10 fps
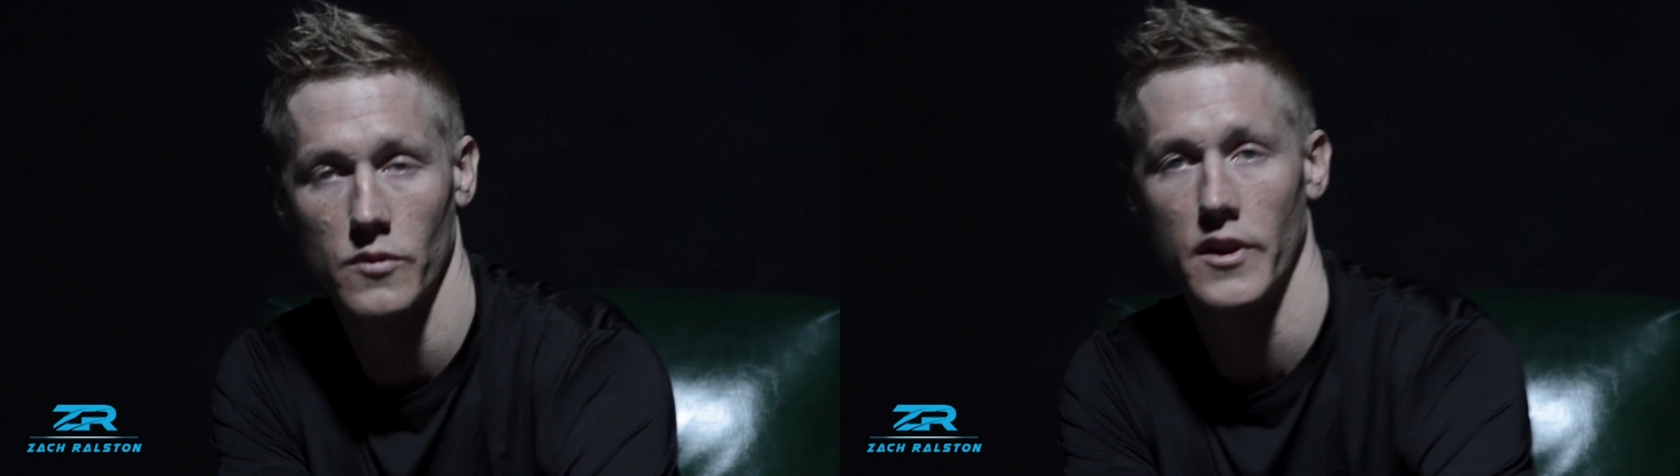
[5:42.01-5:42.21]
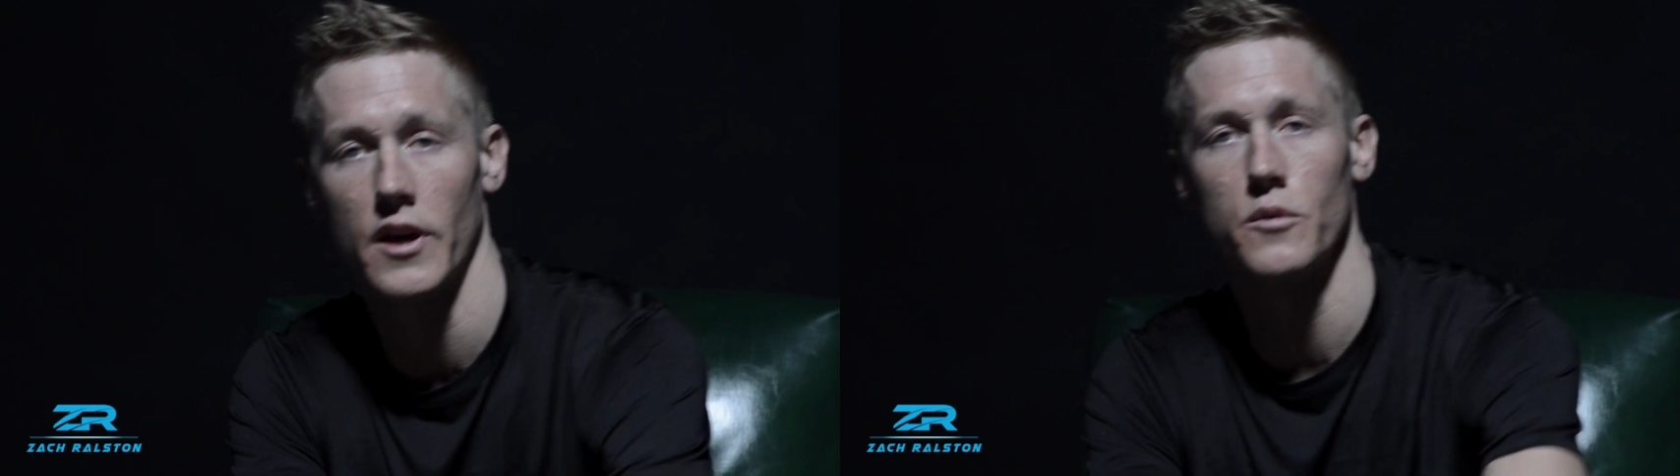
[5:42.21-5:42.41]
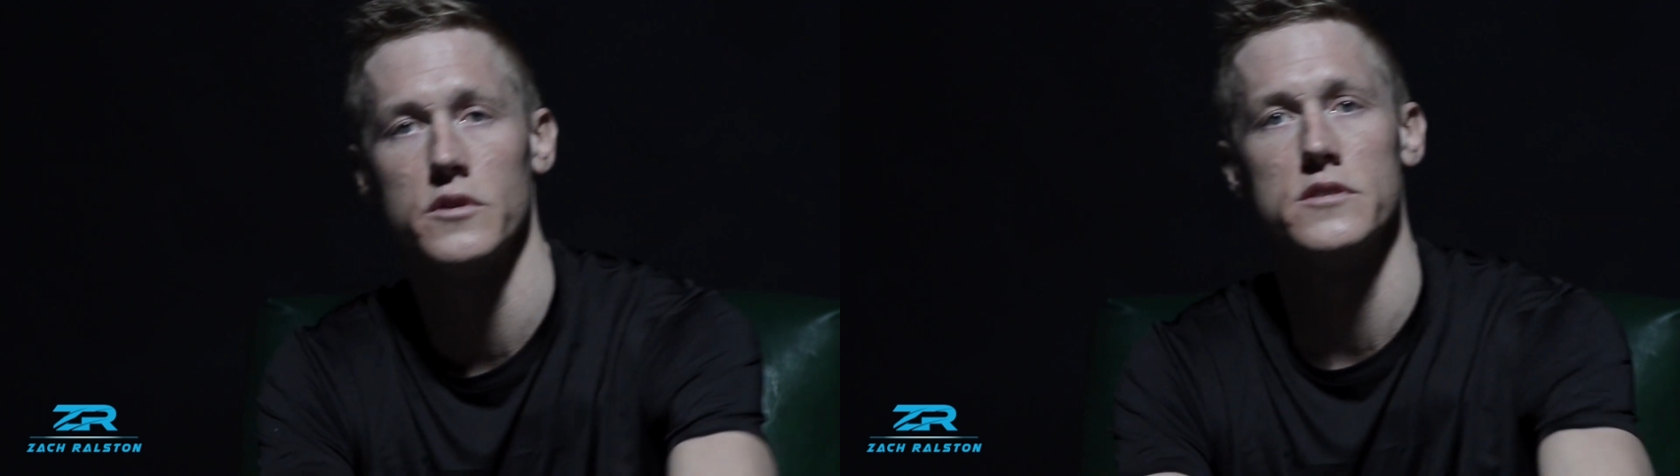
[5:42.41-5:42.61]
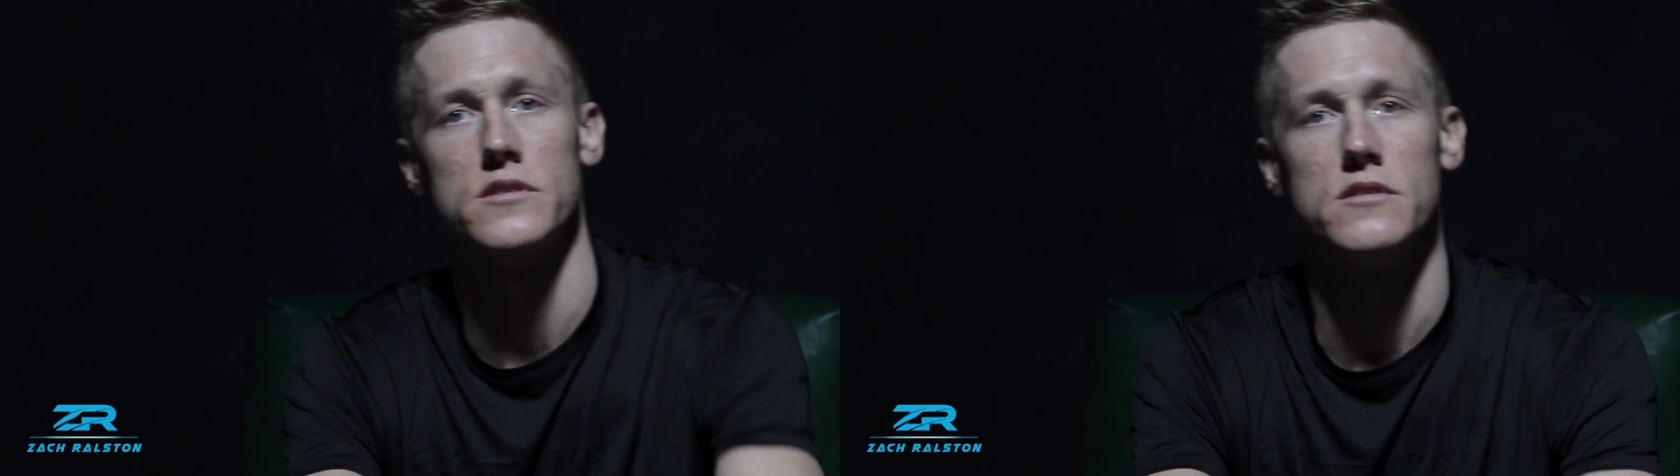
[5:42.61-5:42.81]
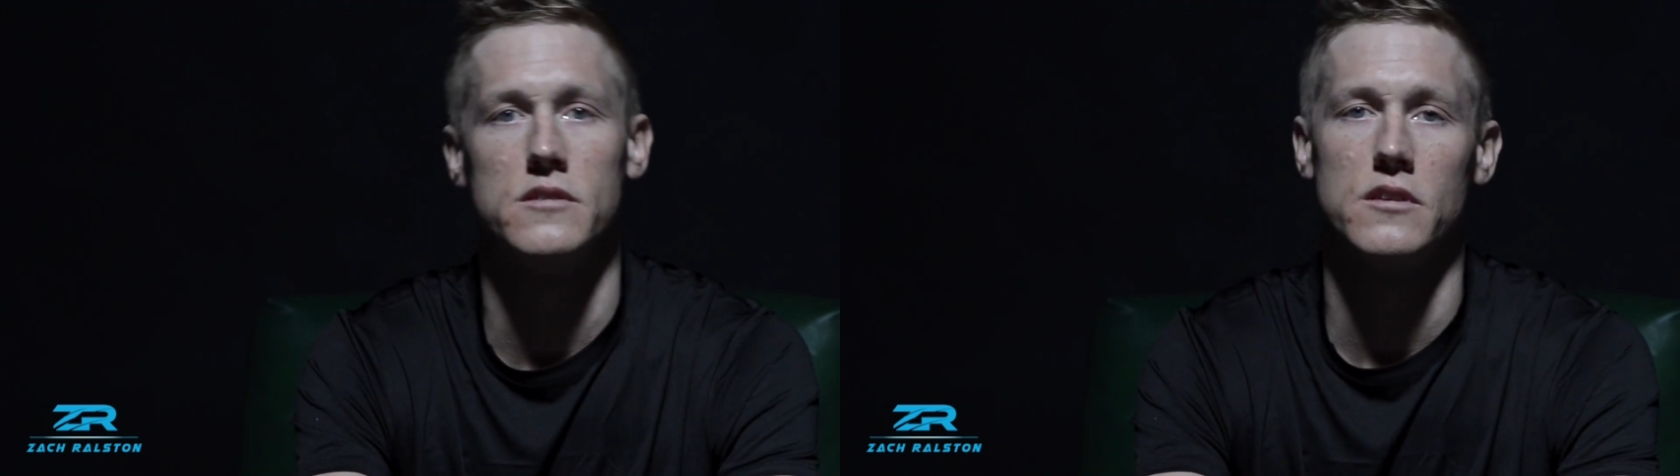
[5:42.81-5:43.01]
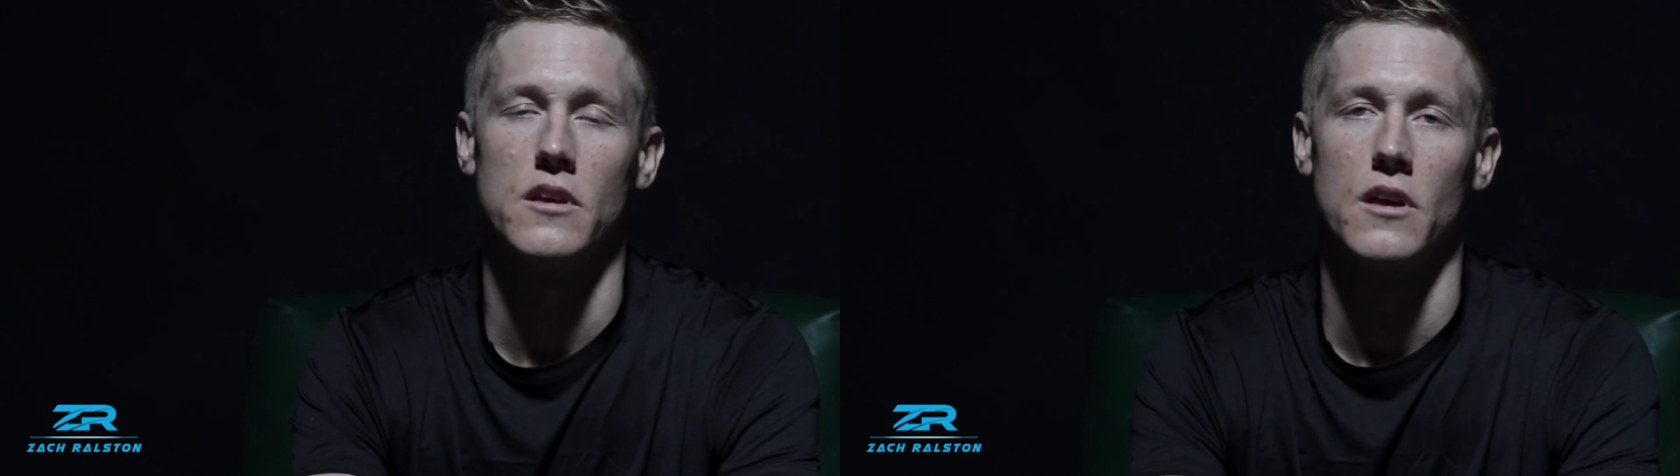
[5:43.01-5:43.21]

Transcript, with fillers: That was